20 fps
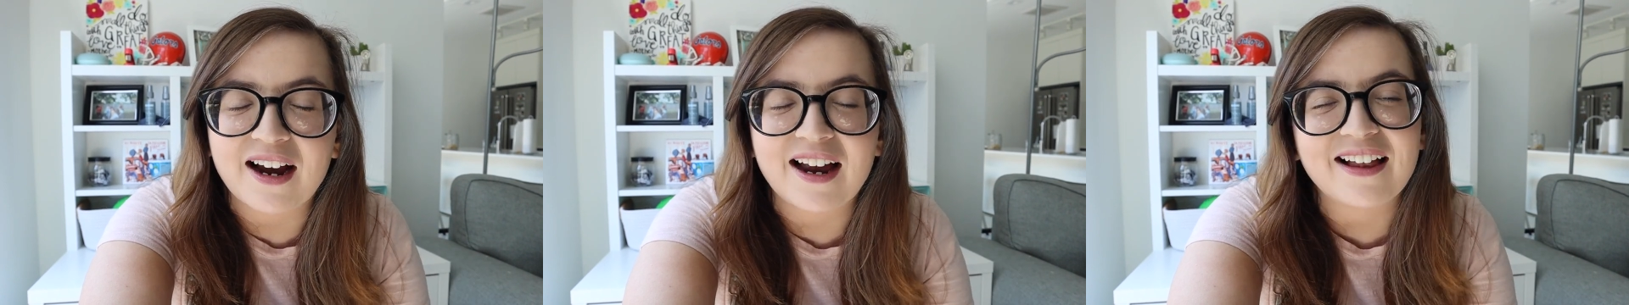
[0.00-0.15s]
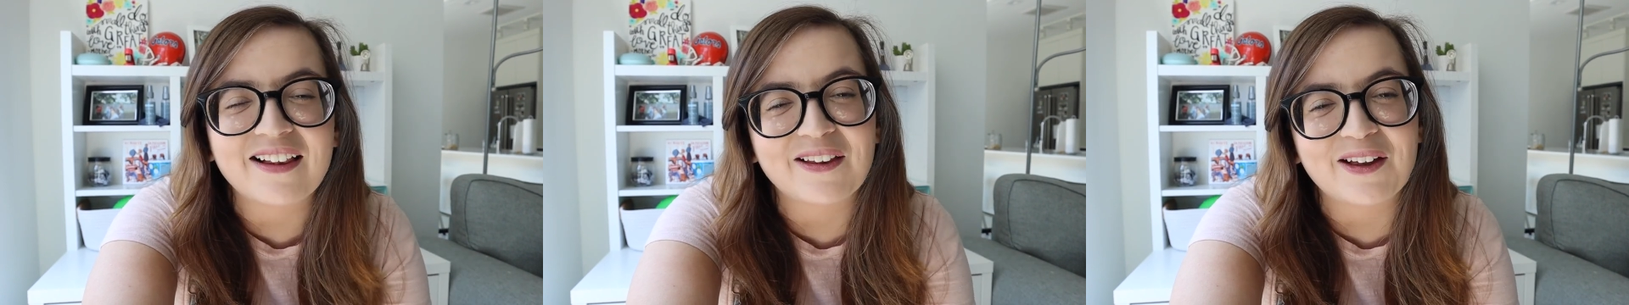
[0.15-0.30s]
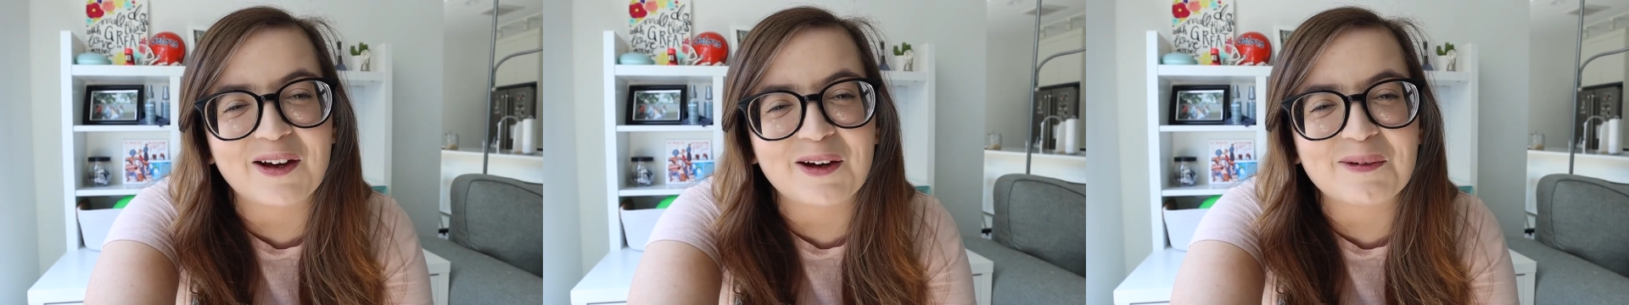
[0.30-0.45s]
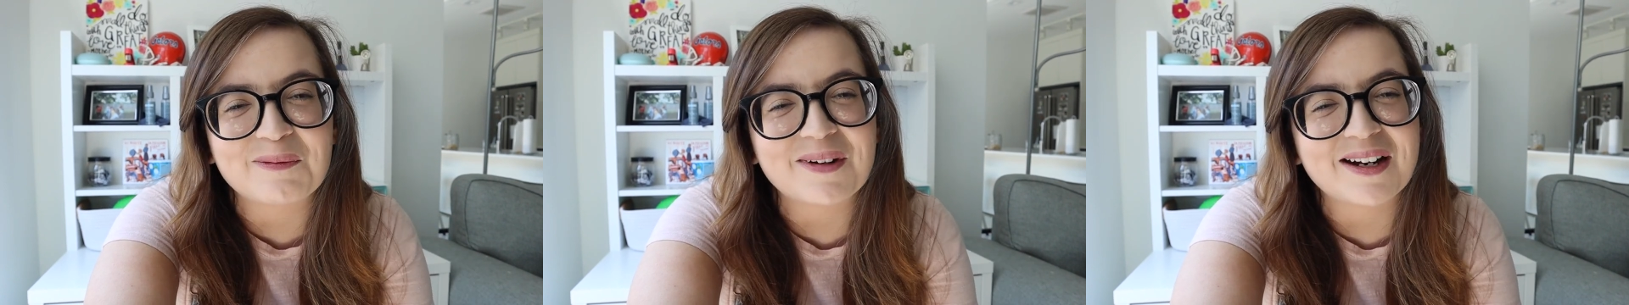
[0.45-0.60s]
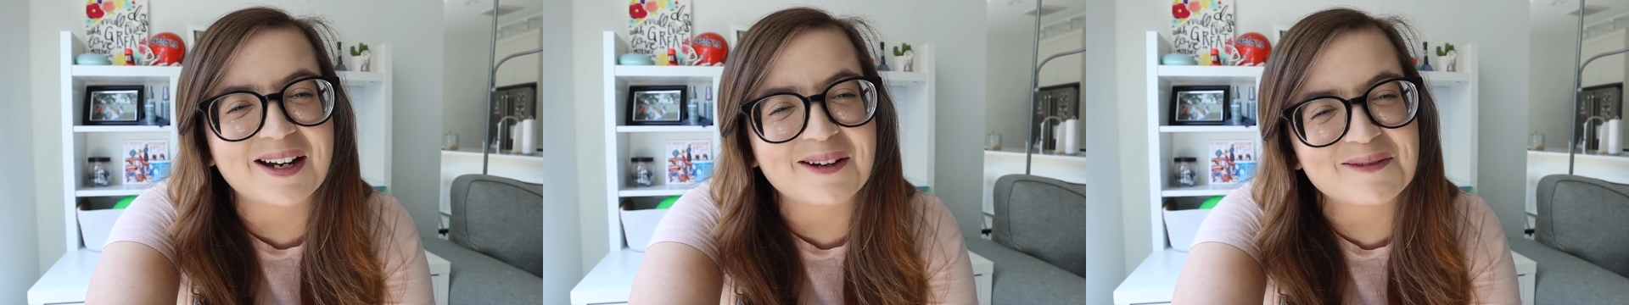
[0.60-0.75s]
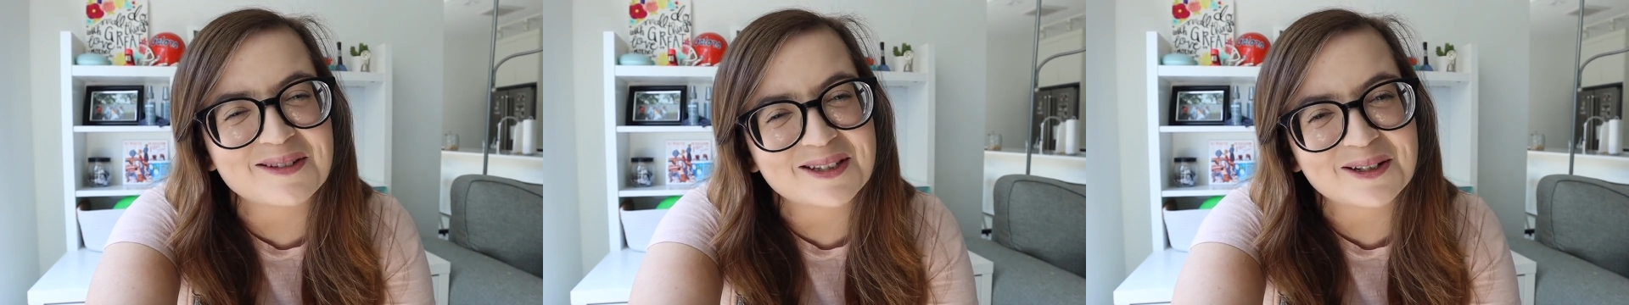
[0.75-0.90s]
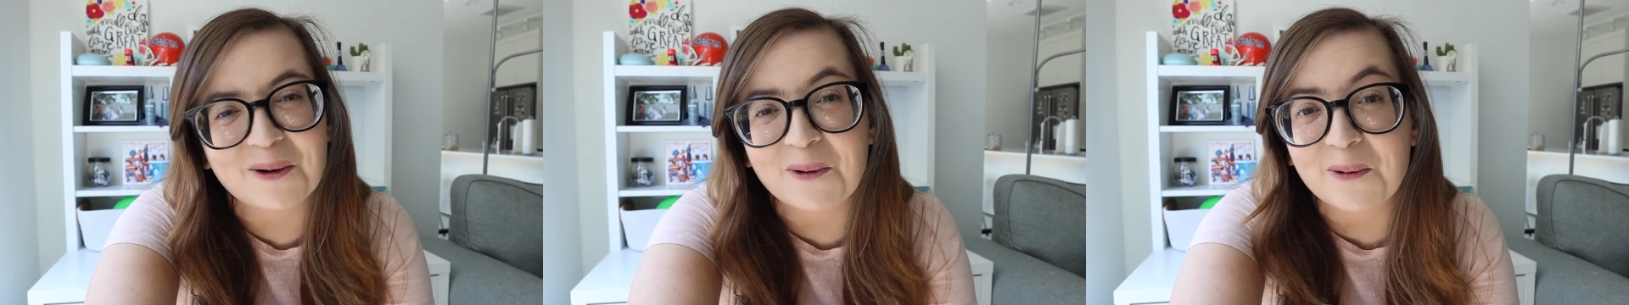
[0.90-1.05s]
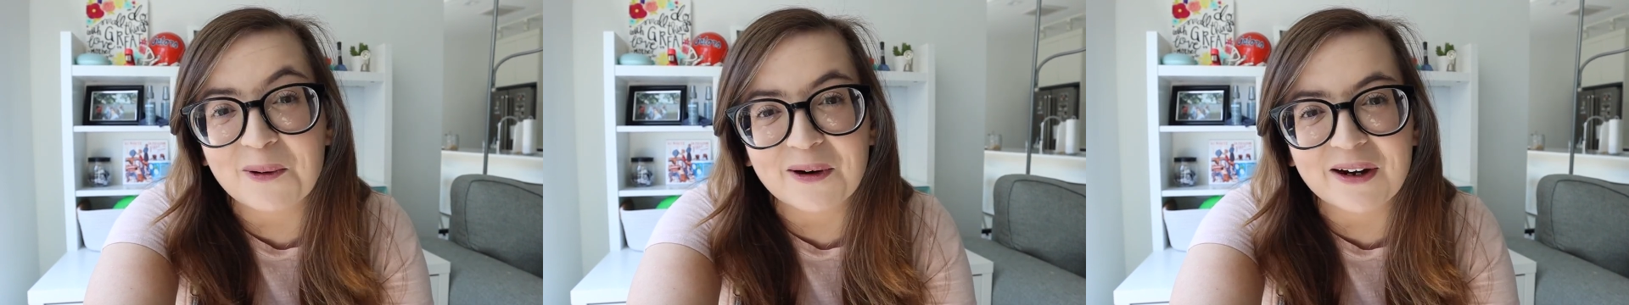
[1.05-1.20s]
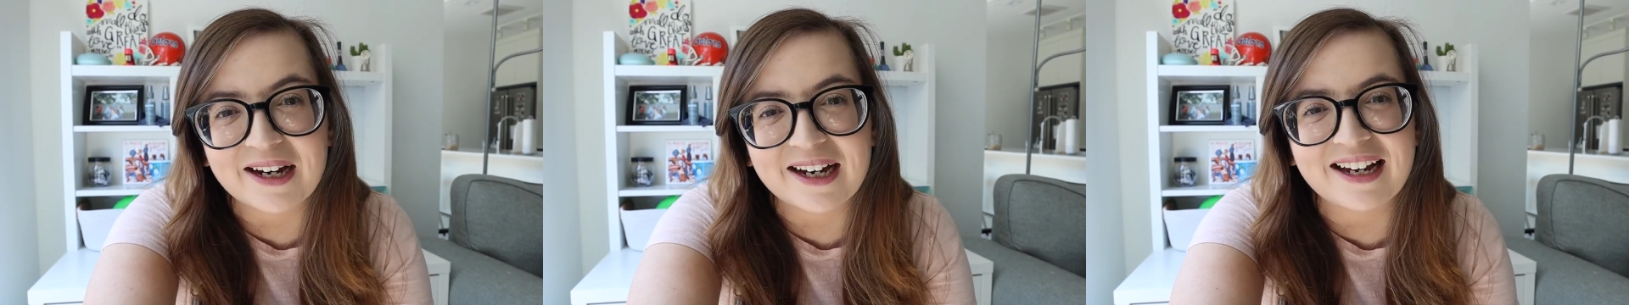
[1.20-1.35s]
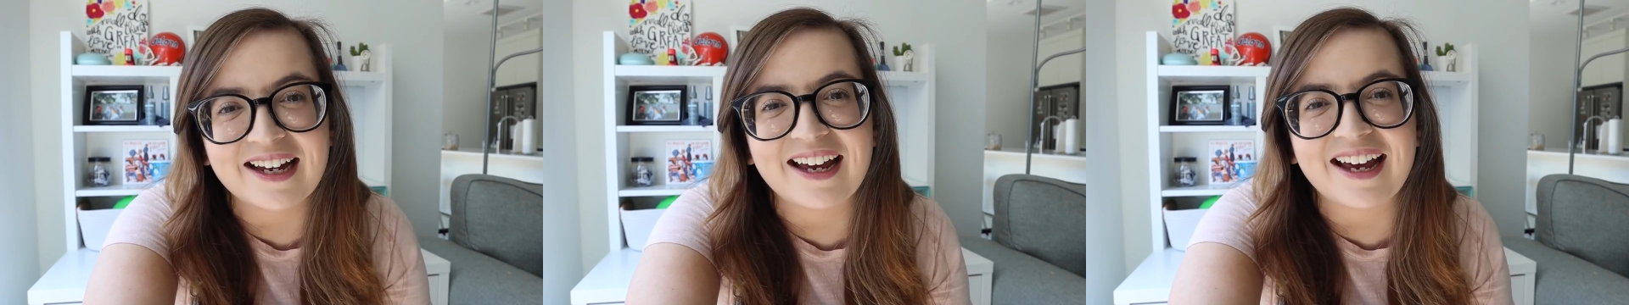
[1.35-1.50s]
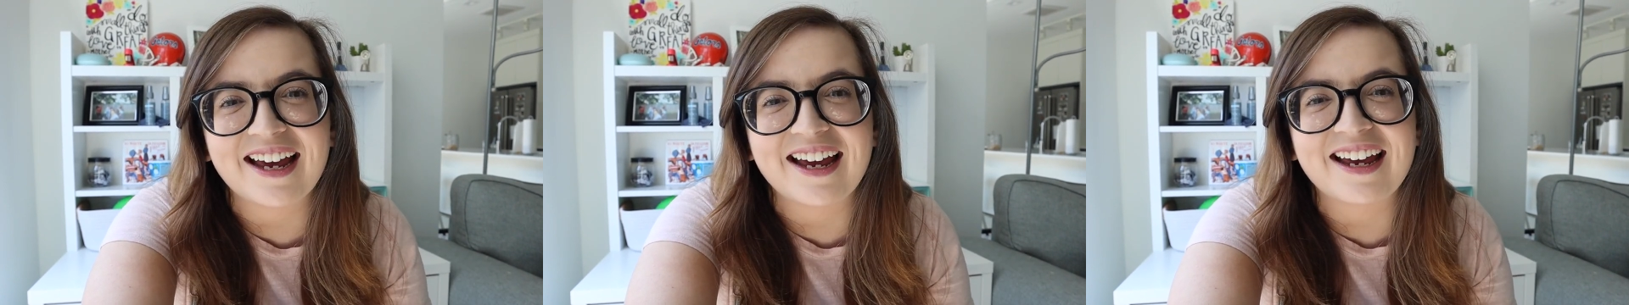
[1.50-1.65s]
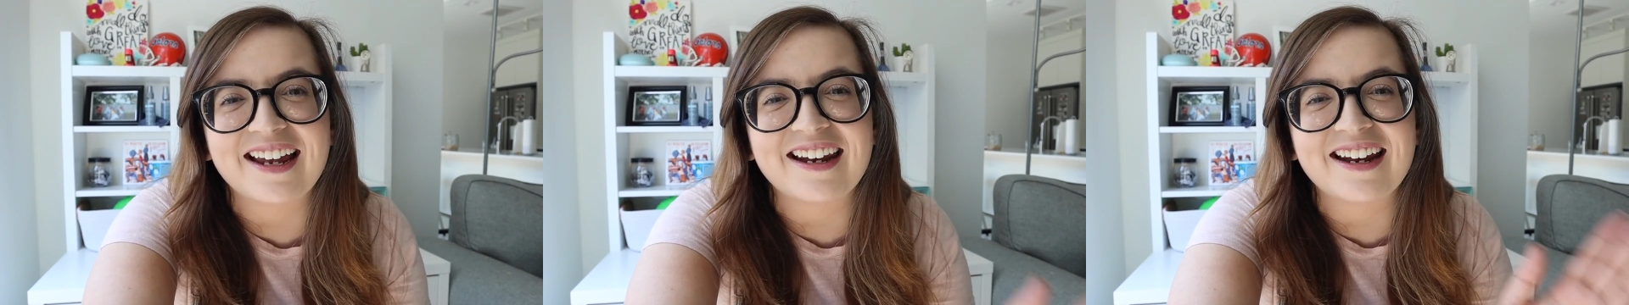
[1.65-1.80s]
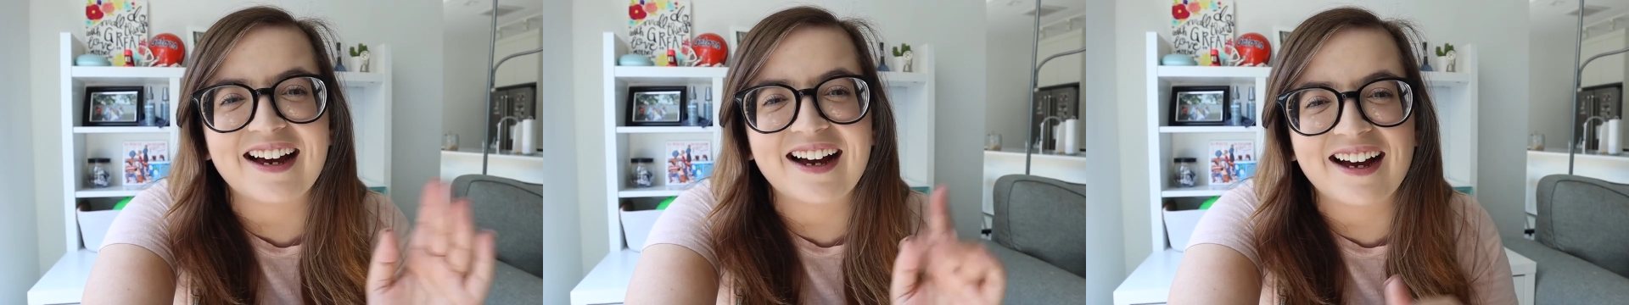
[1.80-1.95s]
hello, my name is Corey
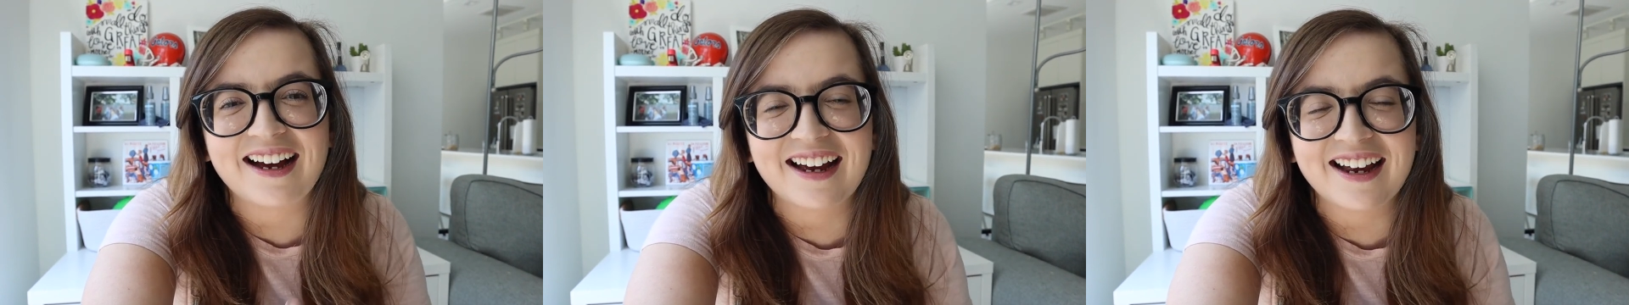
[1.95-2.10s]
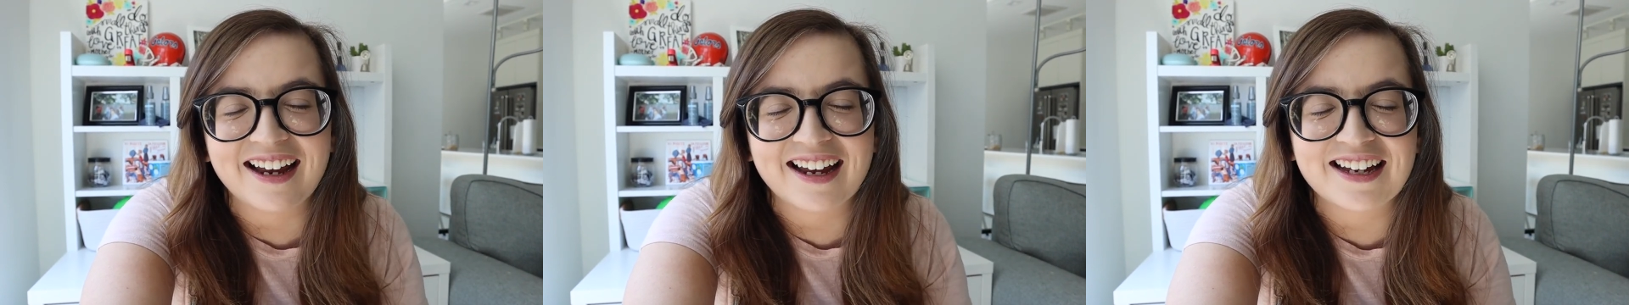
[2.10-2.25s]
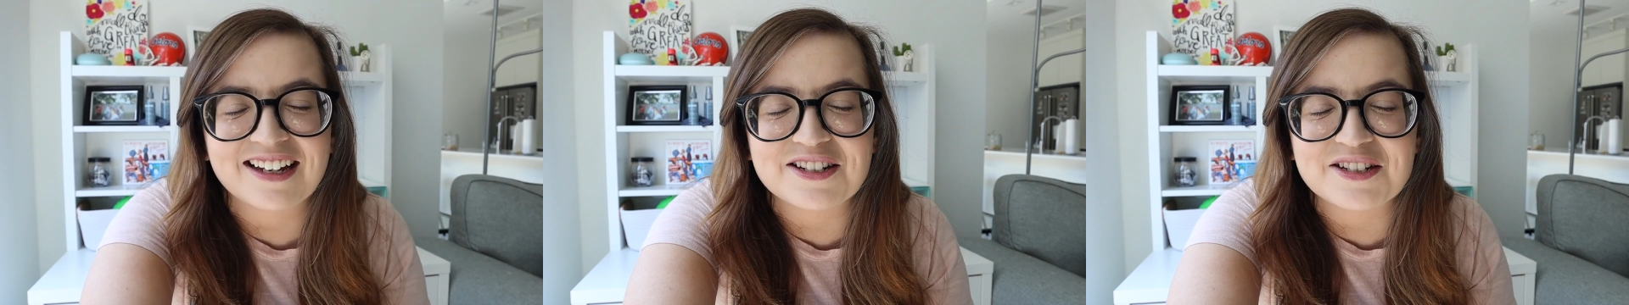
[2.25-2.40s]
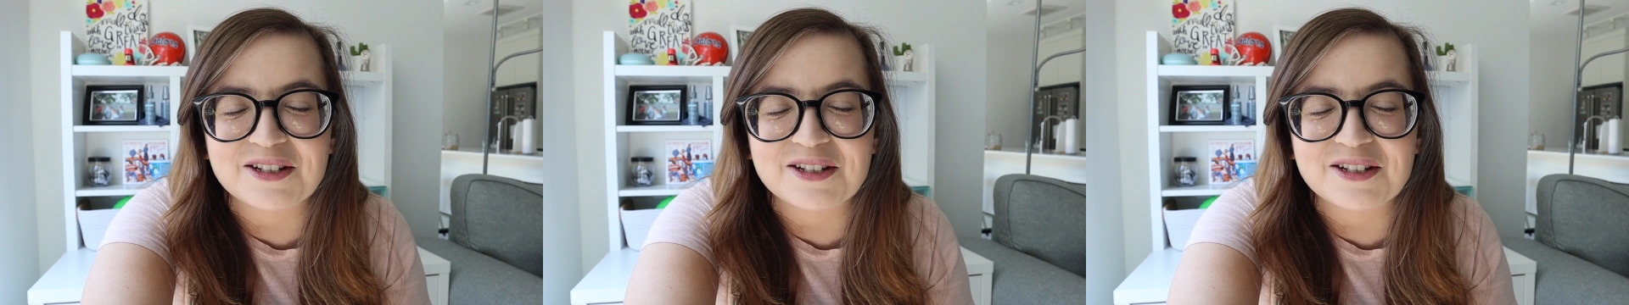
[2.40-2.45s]
and I